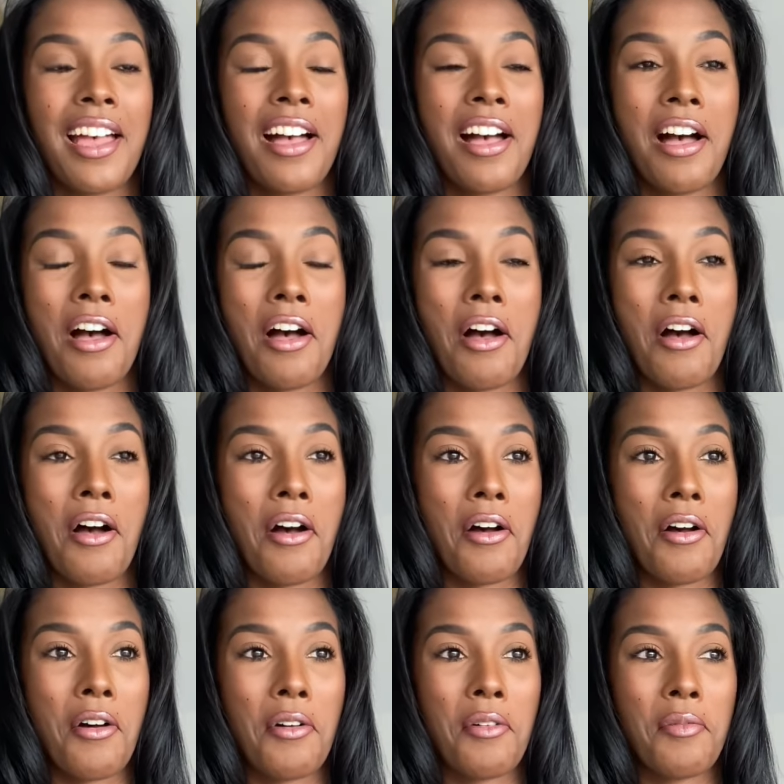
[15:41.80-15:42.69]

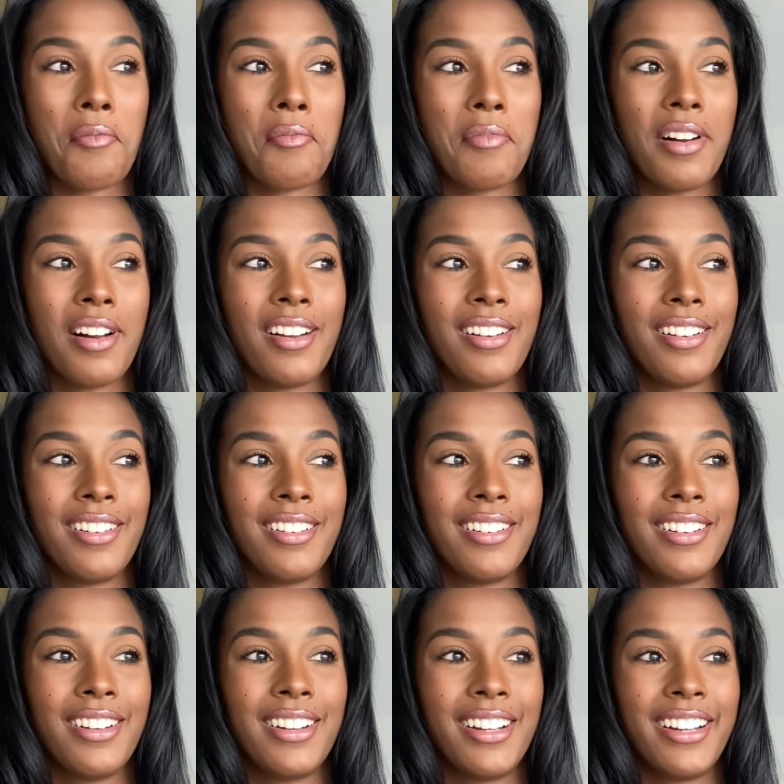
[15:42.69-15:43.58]
That
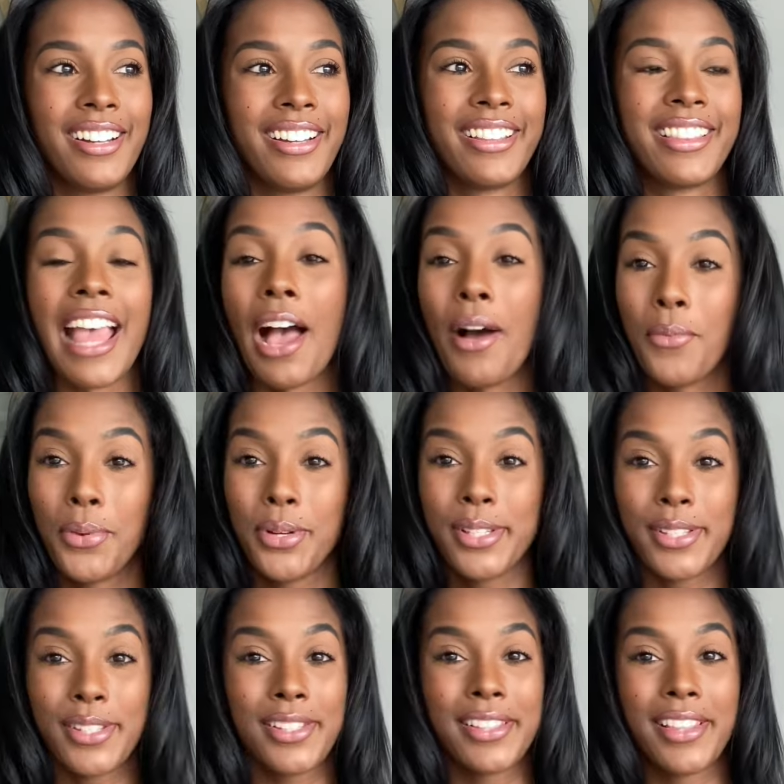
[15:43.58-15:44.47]

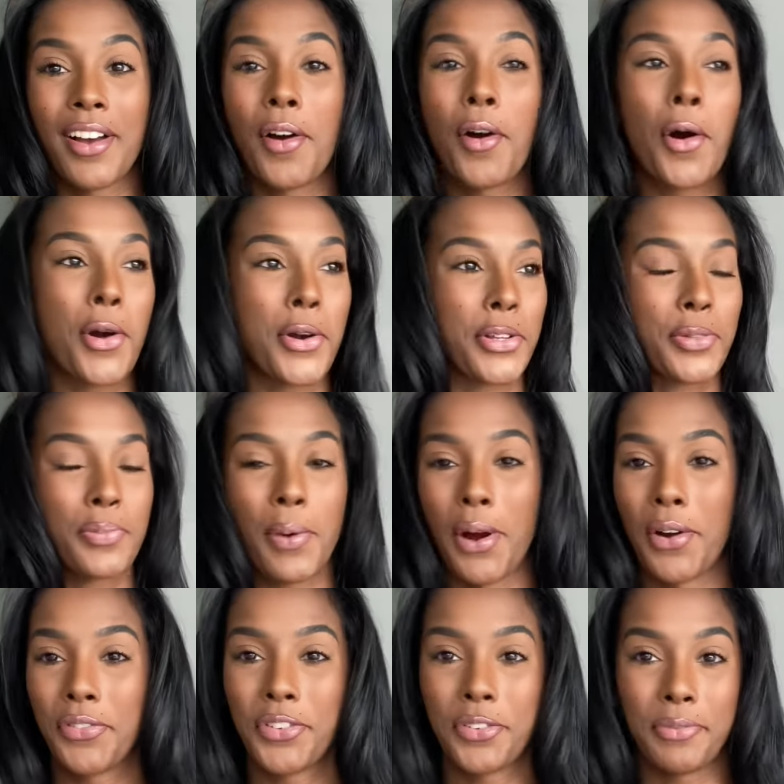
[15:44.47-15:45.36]
was the hardest
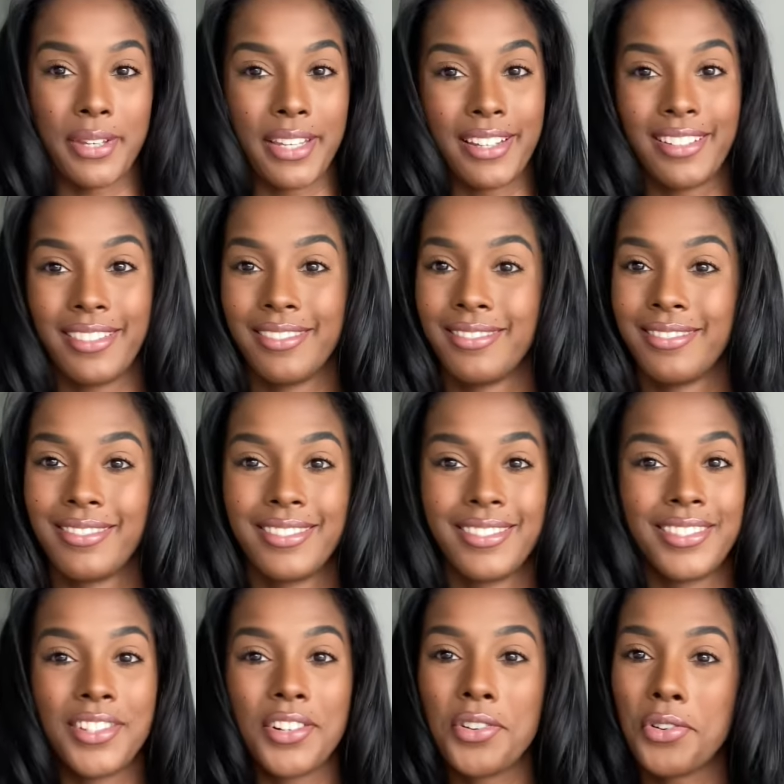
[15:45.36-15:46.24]
part for me
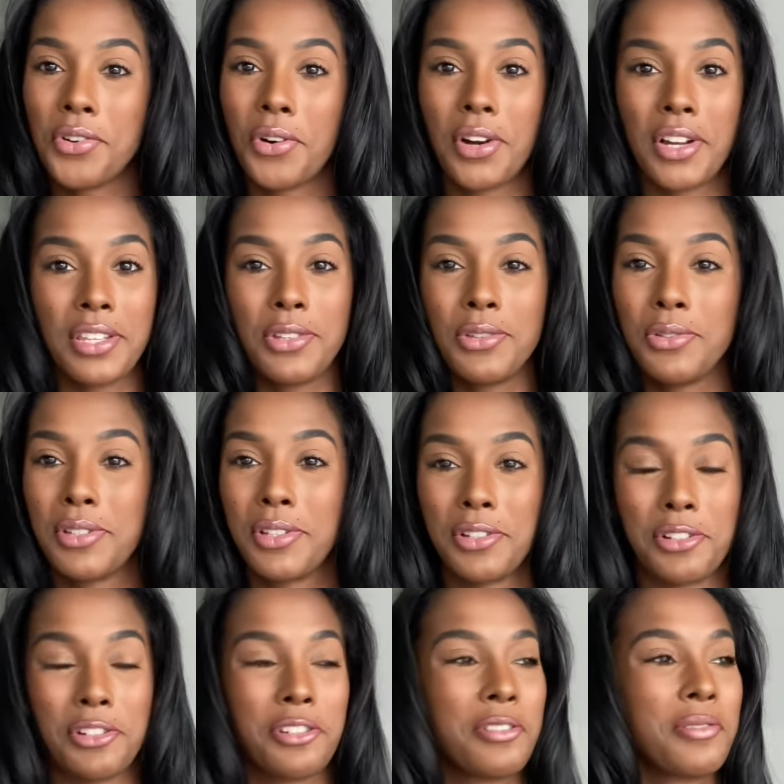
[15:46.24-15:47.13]
on
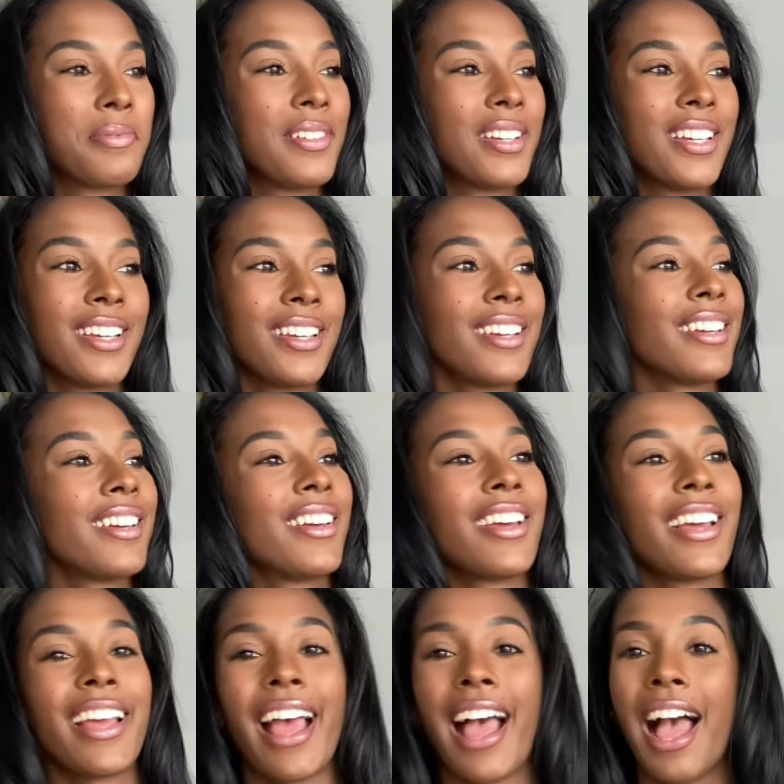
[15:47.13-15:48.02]
YouTube.
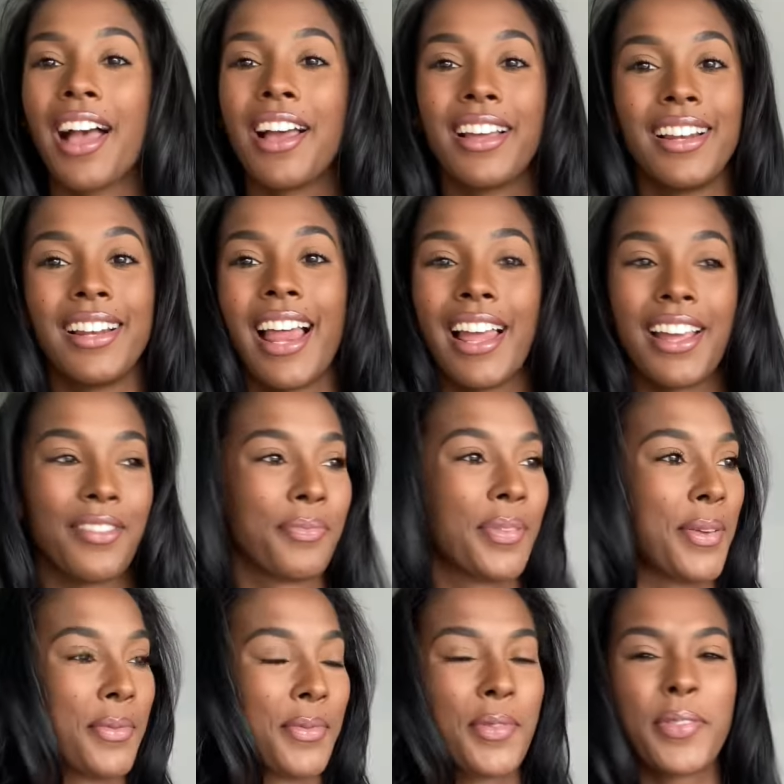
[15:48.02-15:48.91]
Like,
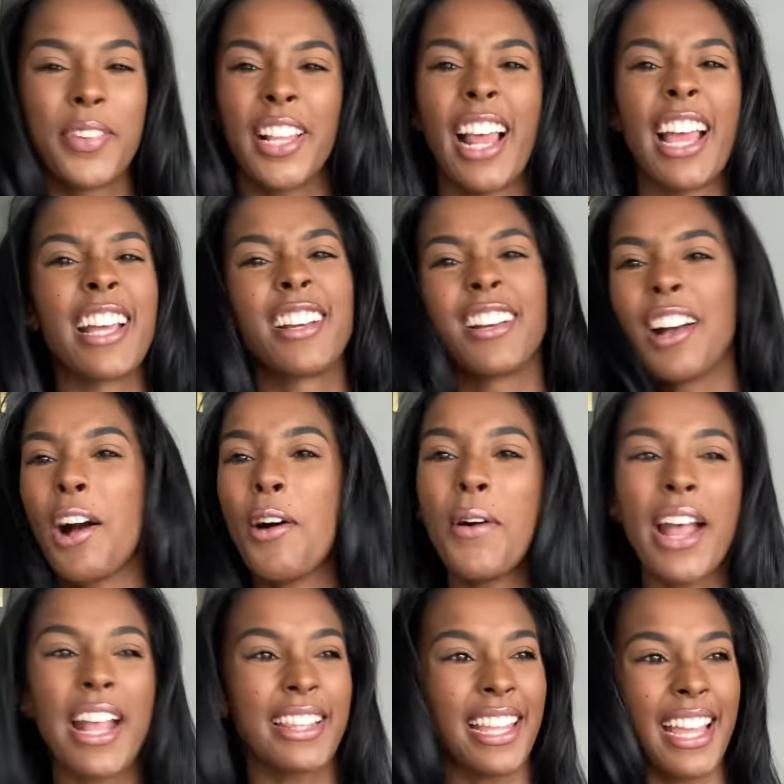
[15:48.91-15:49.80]
people would be like, go
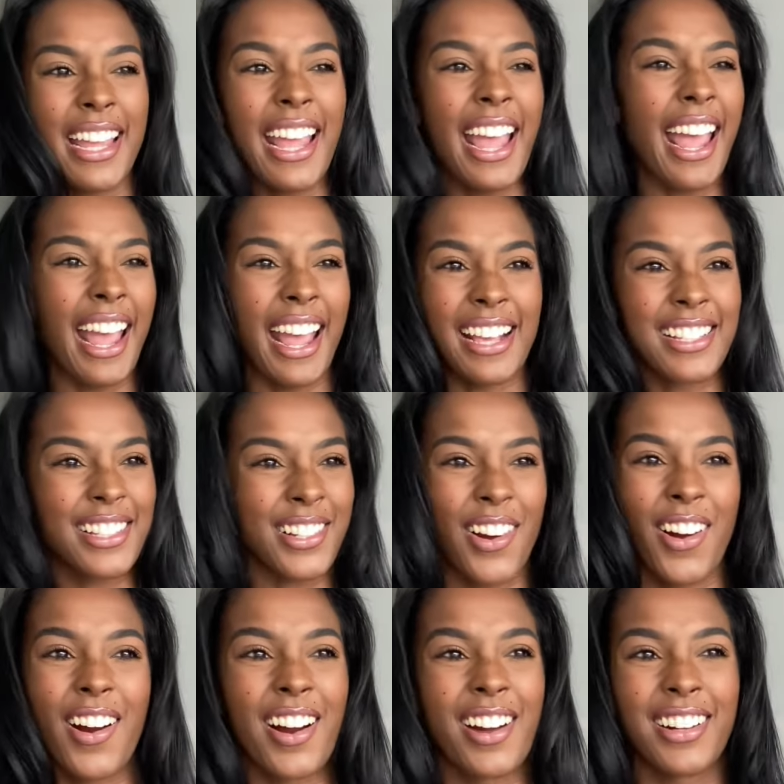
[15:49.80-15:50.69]
at the ass,
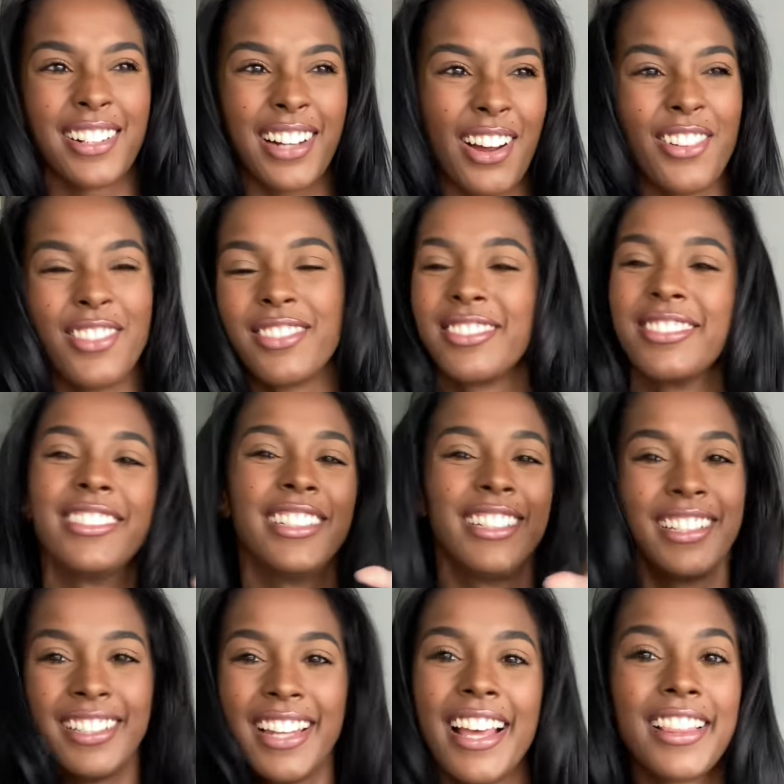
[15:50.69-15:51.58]
car, don't
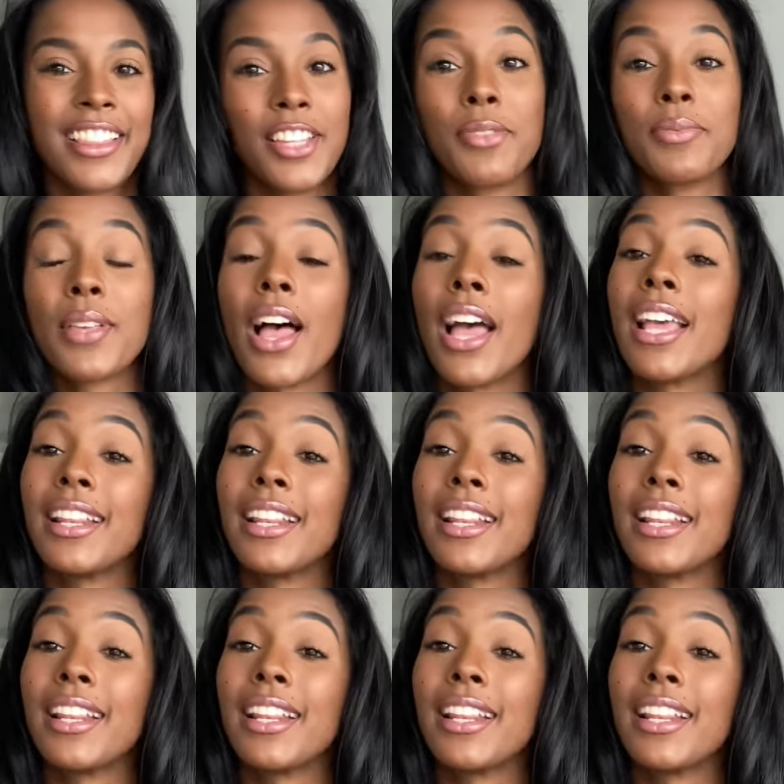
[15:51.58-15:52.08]
let them talk.